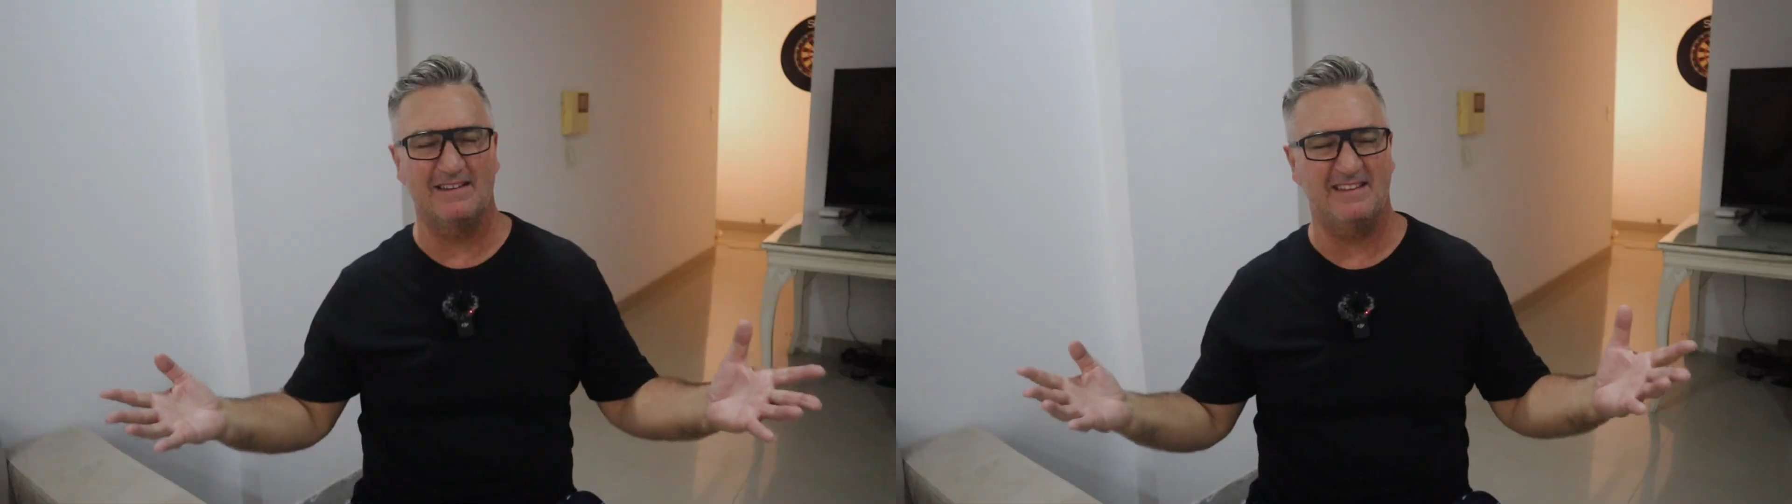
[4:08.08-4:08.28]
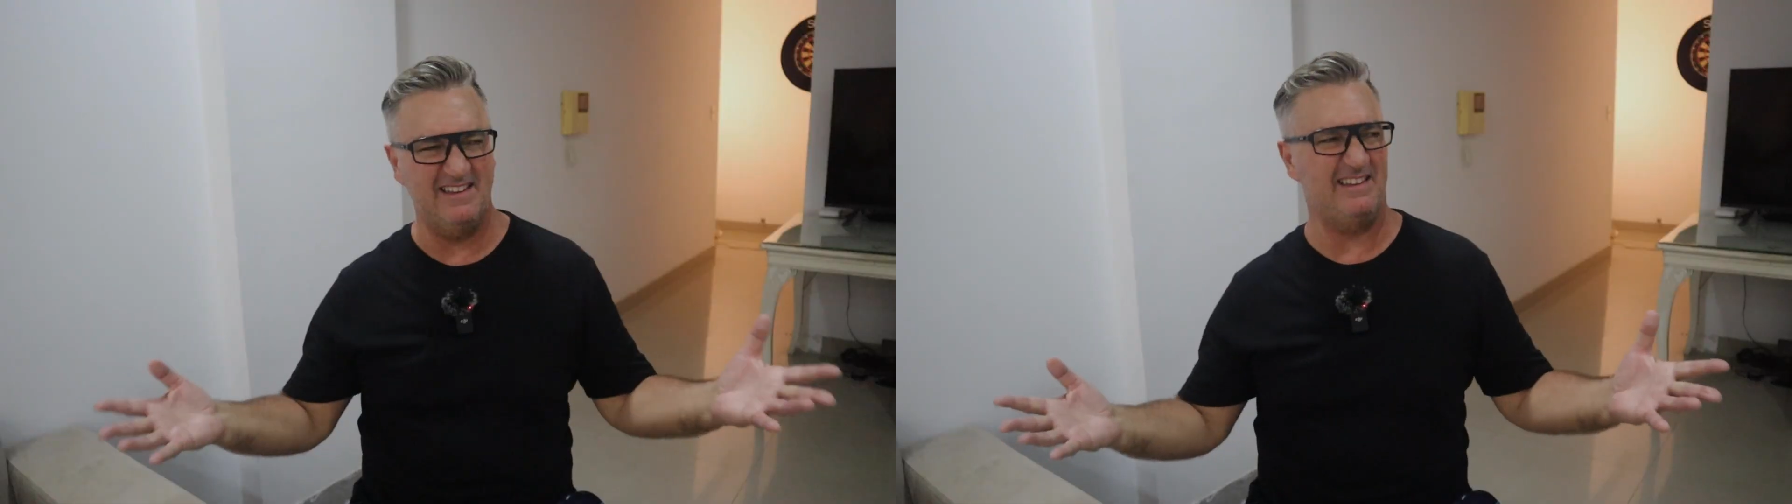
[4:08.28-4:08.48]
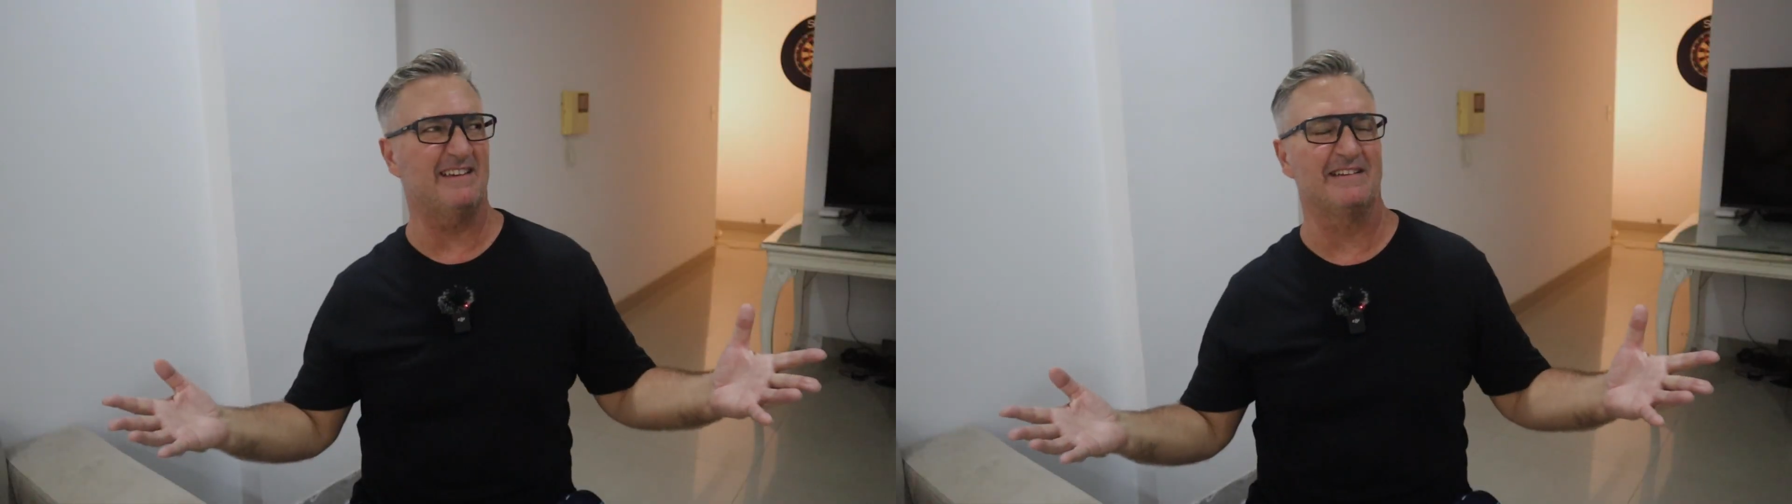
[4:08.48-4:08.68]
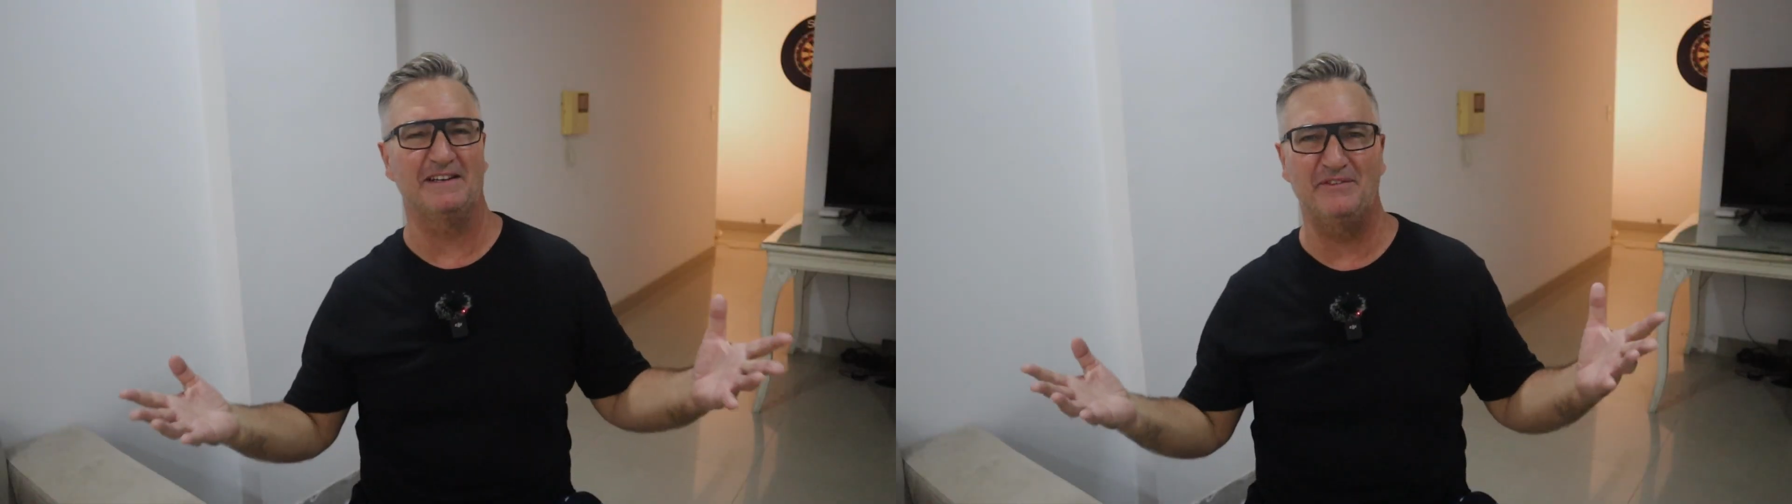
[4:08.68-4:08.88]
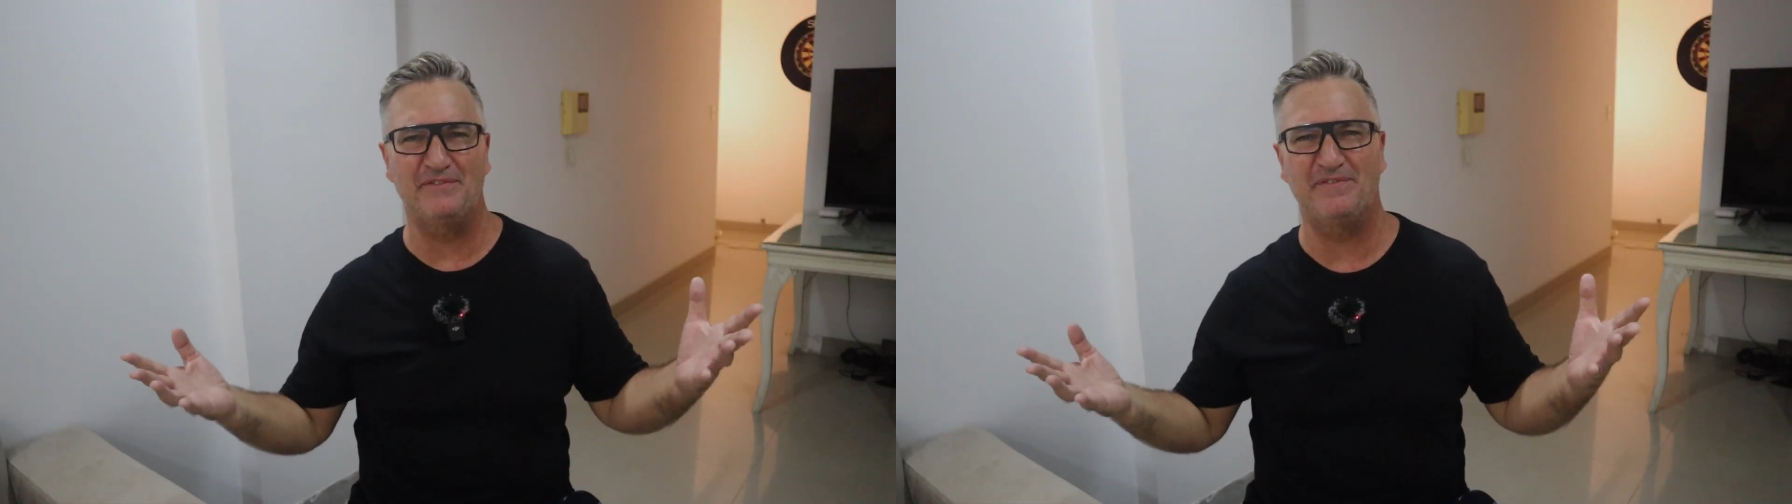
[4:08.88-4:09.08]
Yeah,
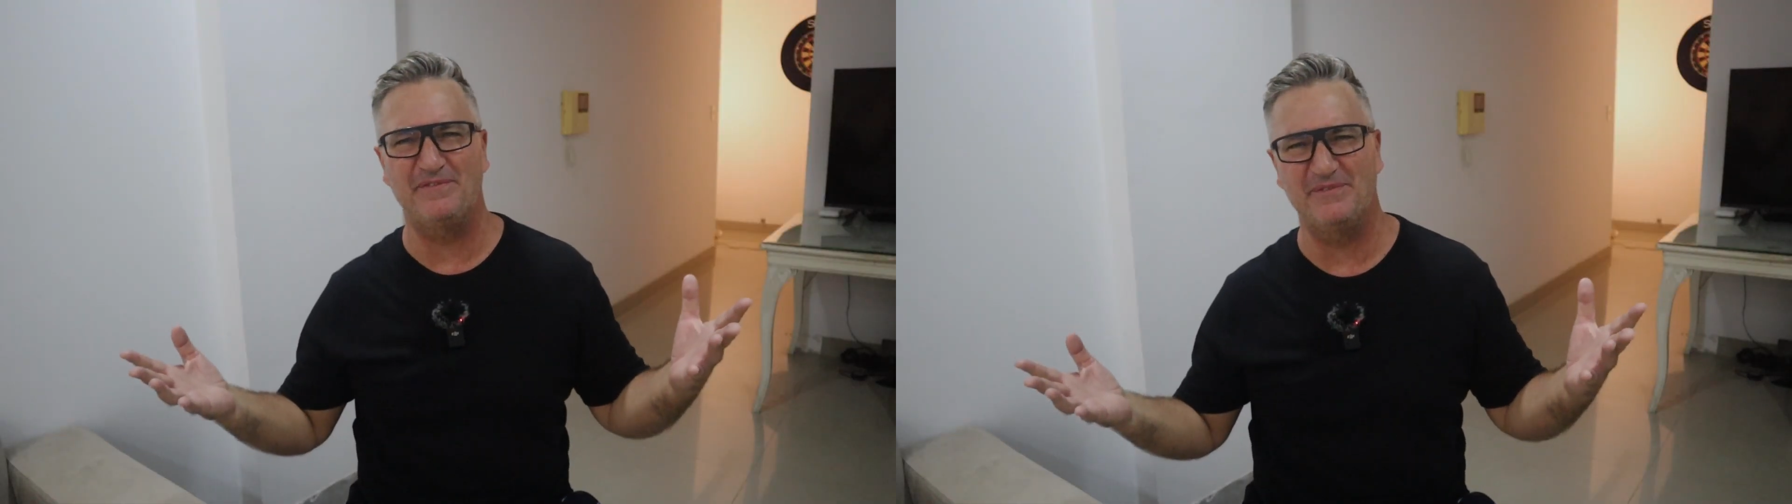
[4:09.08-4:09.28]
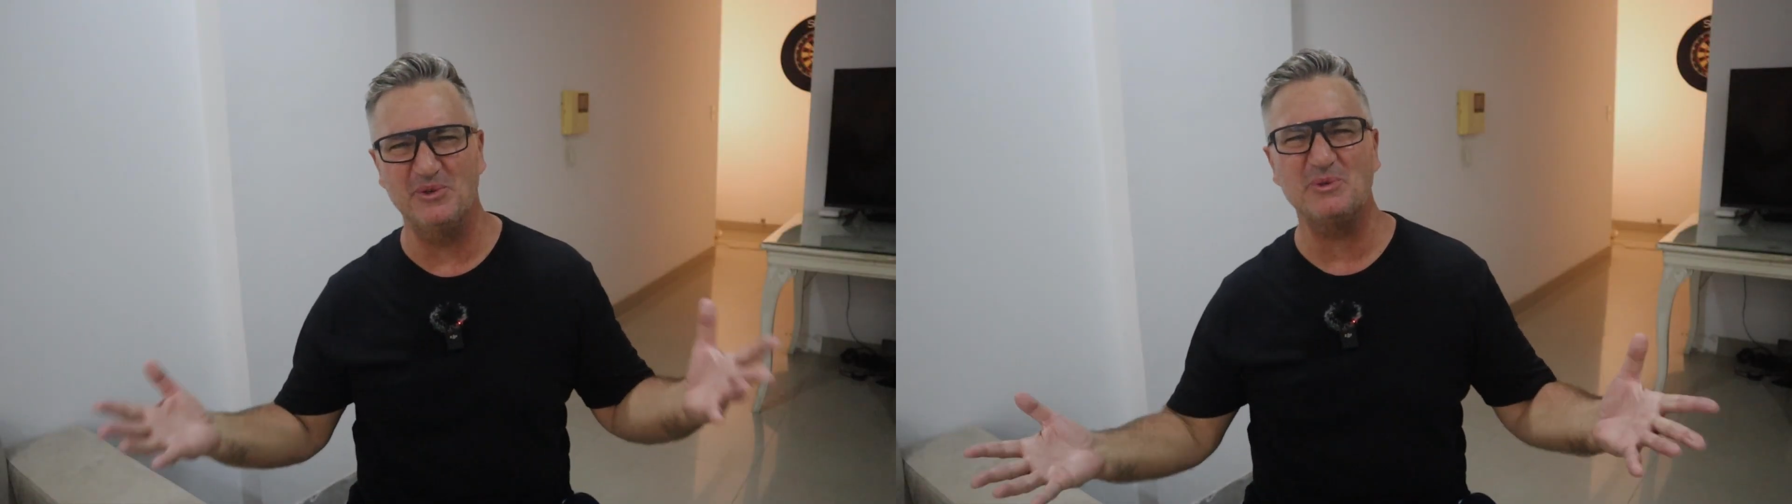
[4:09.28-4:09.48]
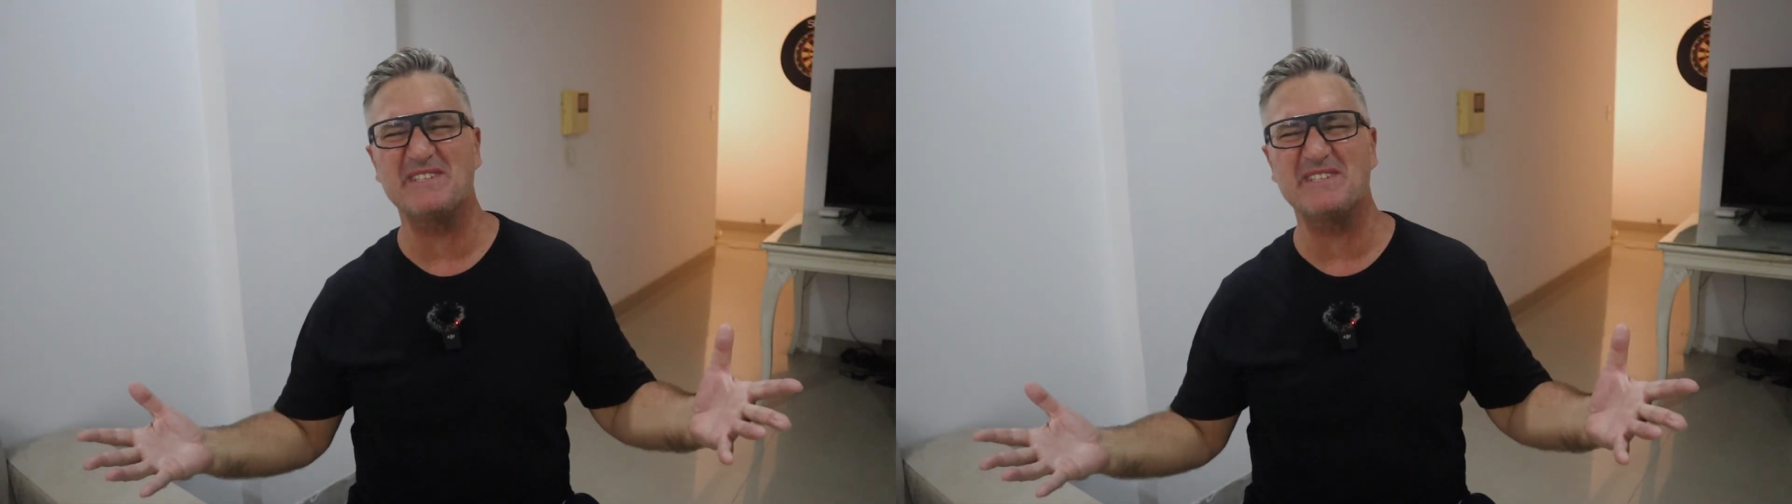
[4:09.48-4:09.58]
a full